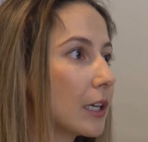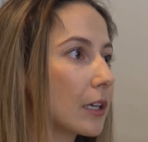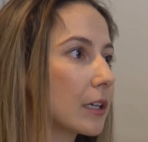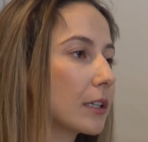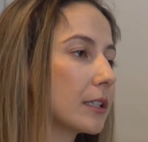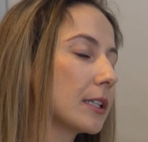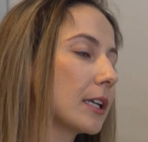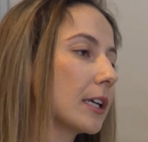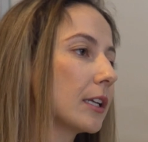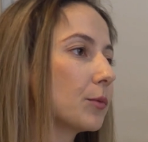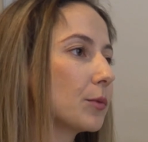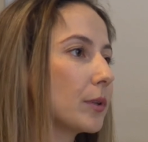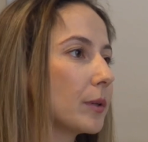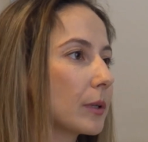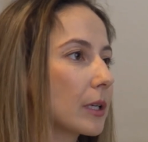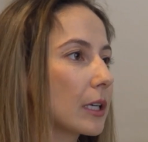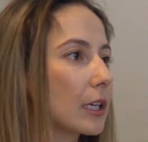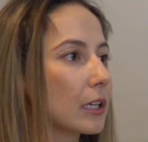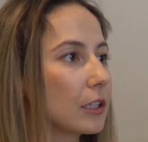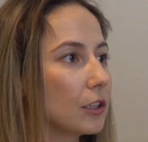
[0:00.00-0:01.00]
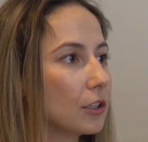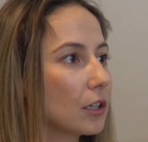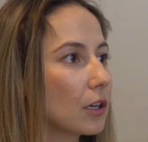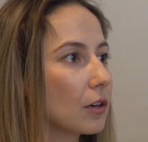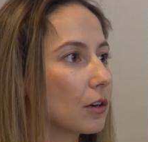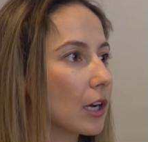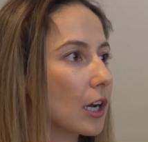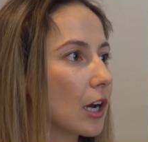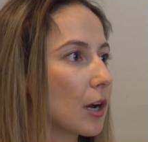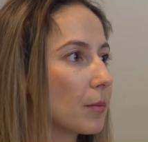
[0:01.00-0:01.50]
because then we
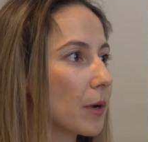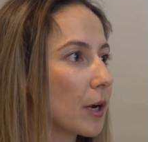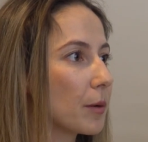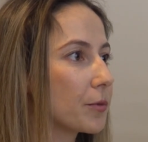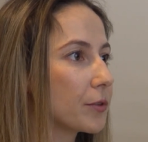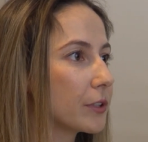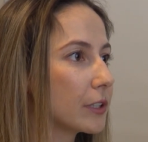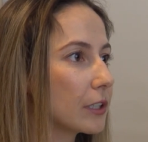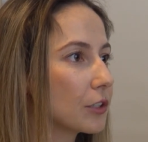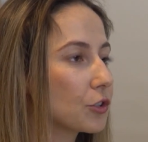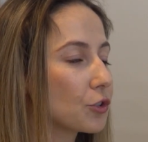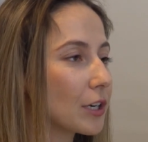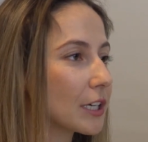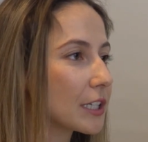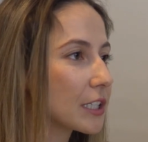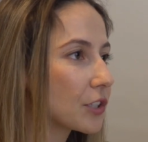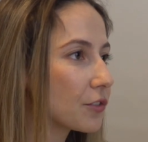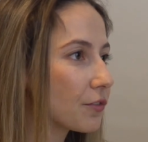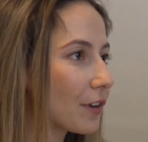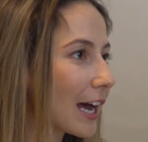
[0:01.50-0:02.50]
come up with the trans